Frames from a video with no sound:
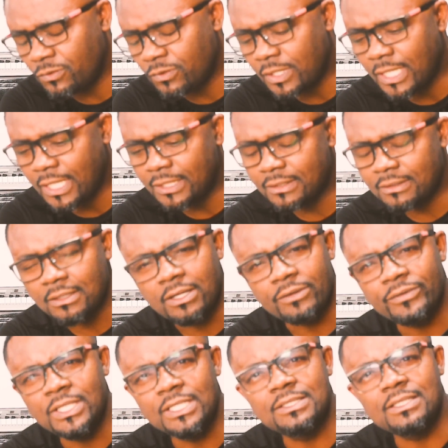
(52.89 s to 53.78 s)
I
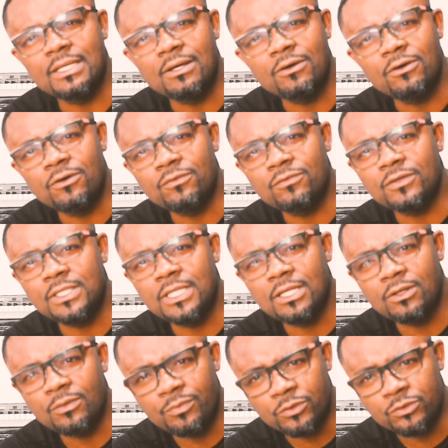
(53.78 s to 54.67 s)
really thank God for
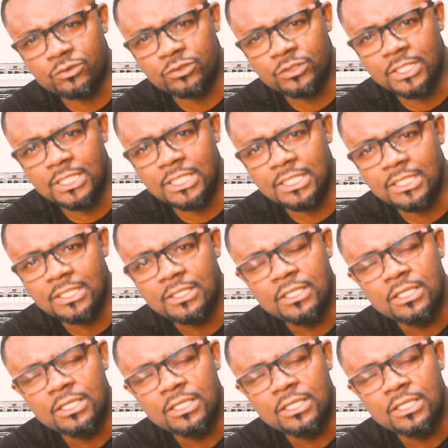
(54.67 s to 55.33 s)
that opportunity